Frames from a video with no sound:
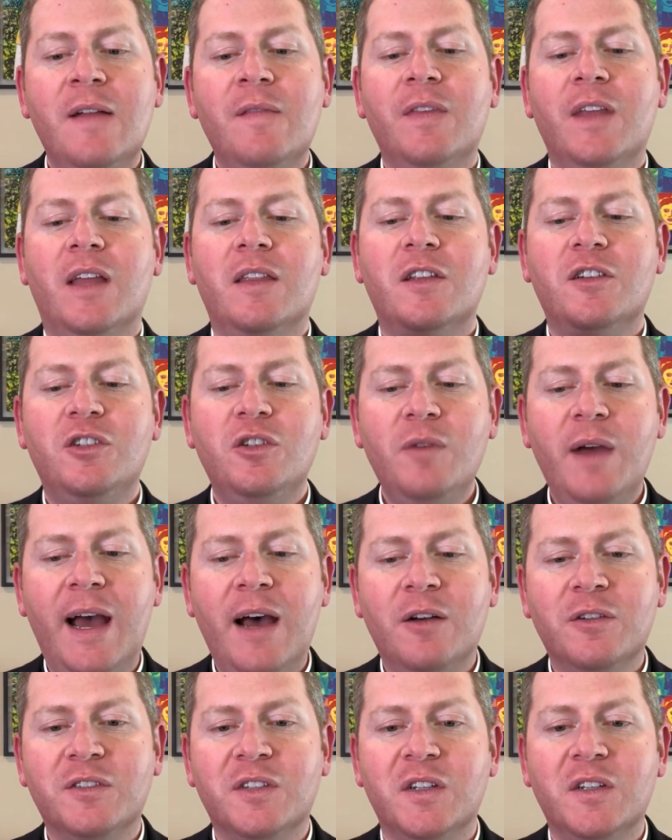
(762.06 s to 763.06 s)
and the 2
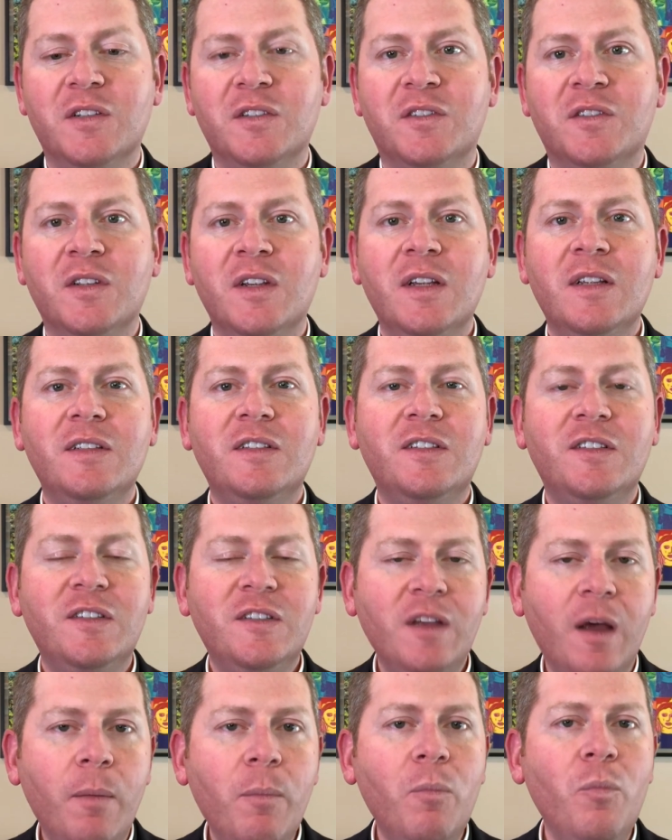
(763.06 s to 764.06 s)
houses
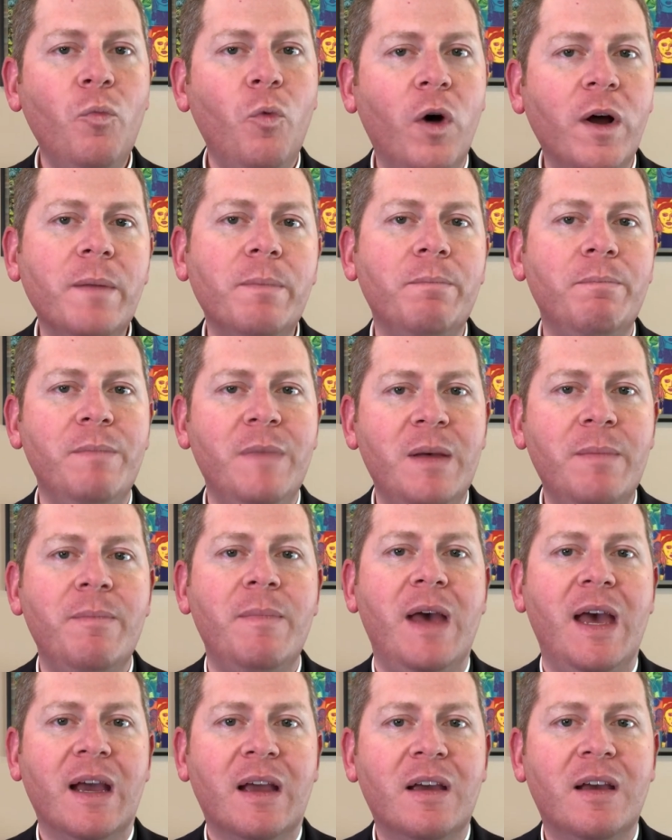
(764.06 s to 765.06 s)
somewhat
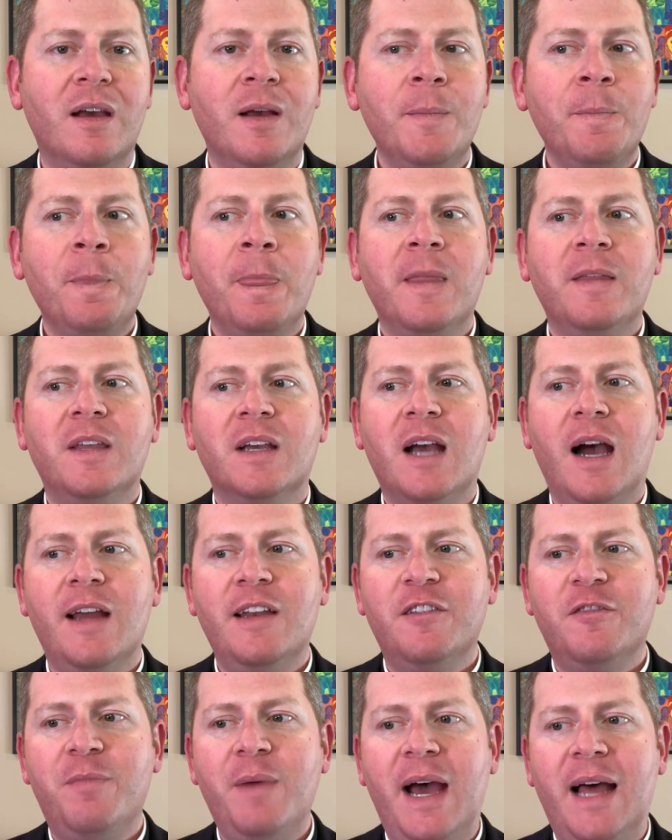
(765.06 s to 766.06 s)
mimic the kind
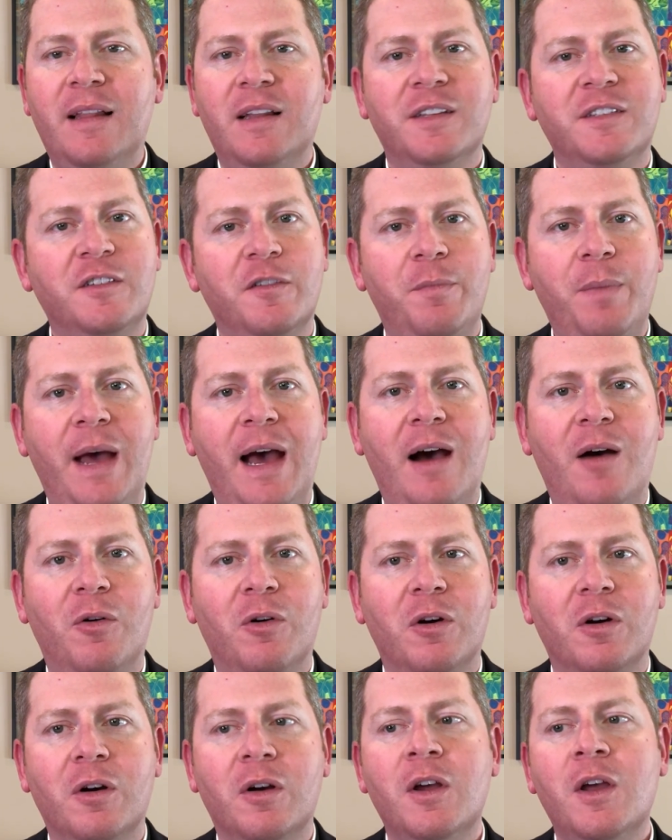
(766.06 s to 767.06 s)
of balance of
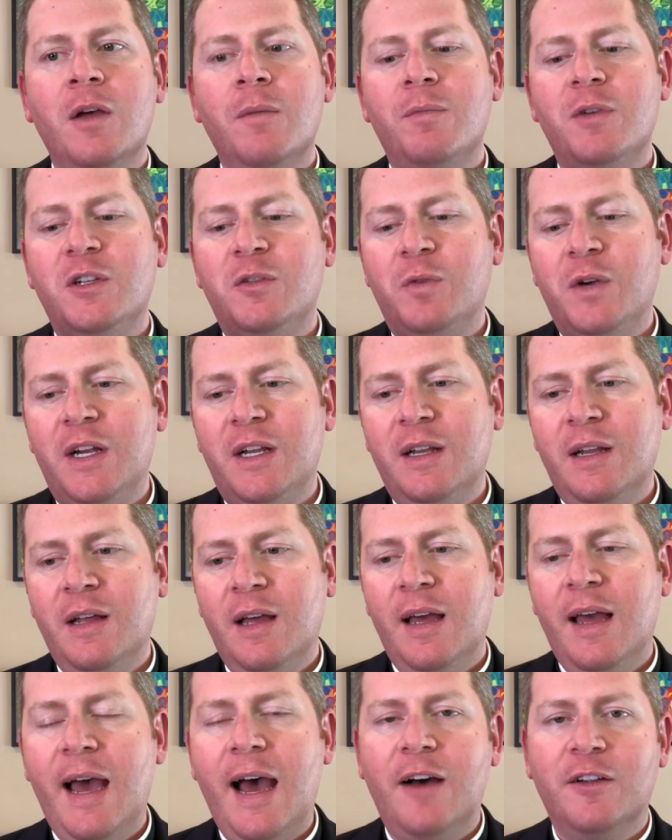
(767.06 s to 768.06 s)
power between
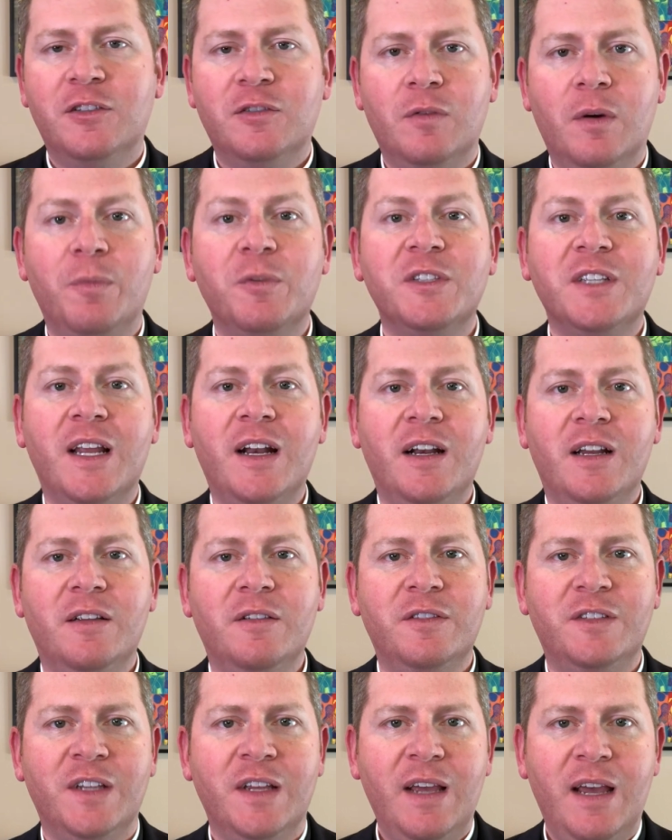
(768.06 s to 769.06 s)
House of
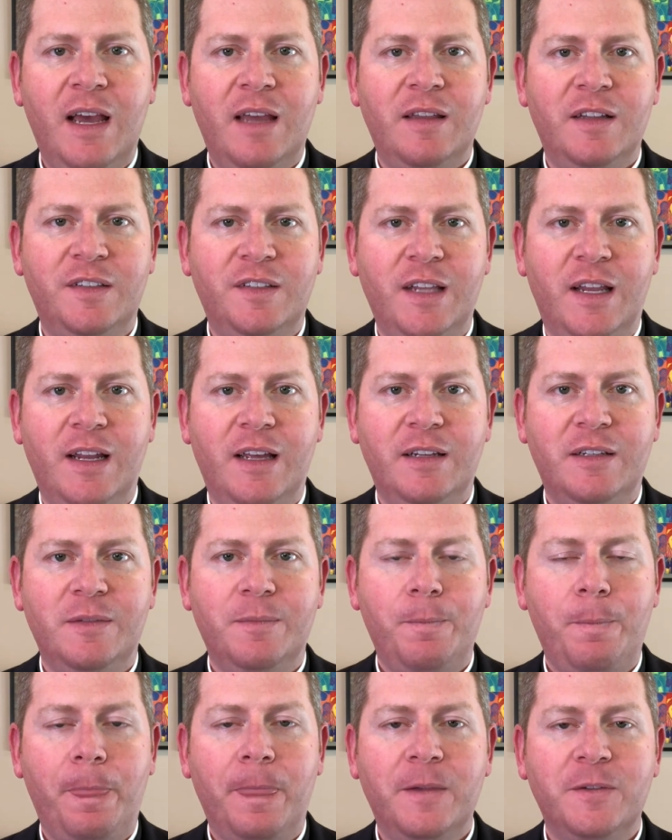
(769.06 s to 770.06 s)
Representatives and the Senate.
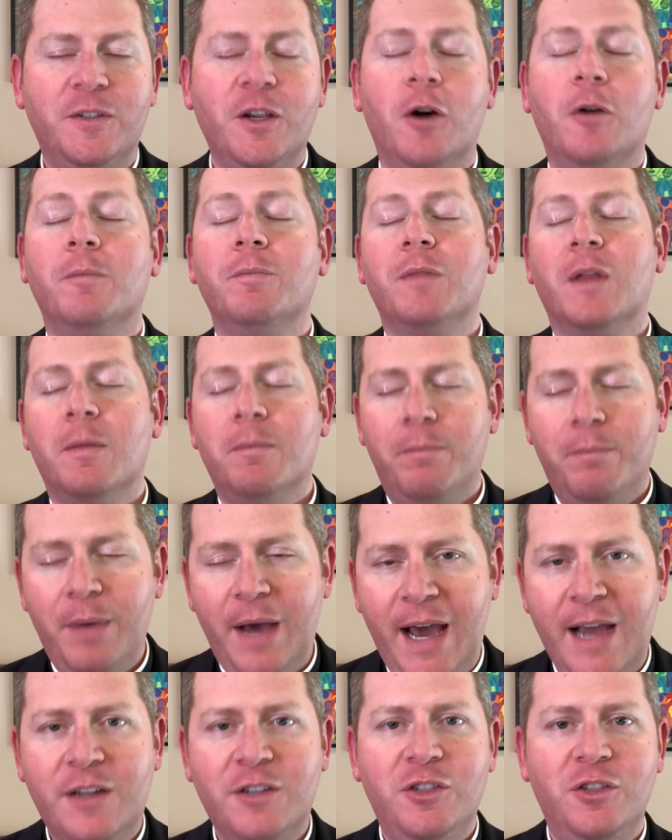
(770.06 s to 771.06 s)
So,
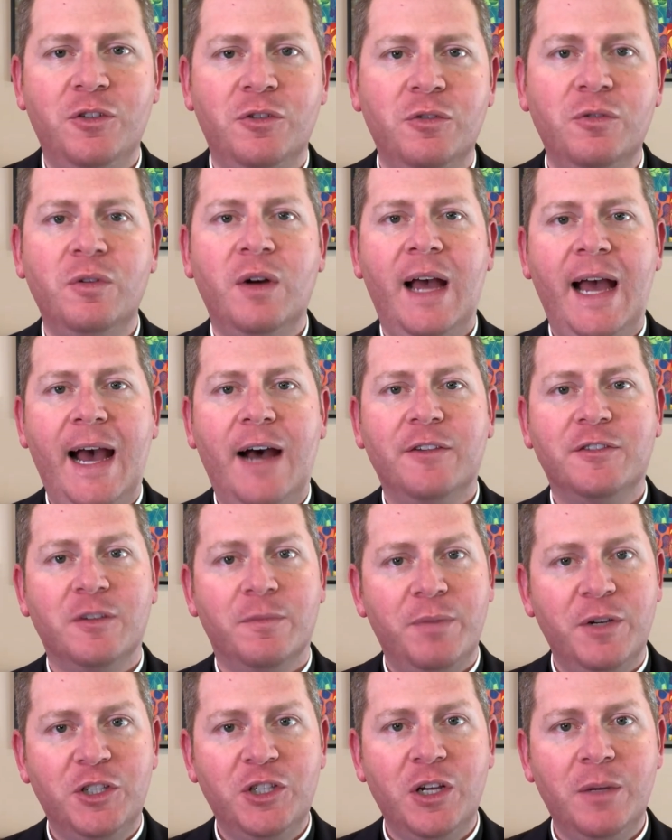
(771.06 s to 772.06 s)
back to House of
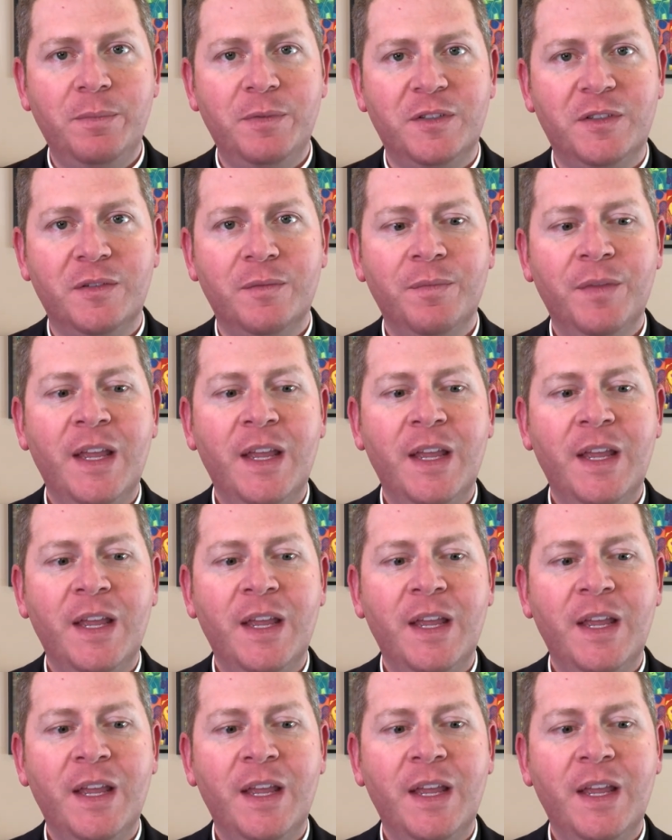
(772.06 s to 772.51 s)
Bishops.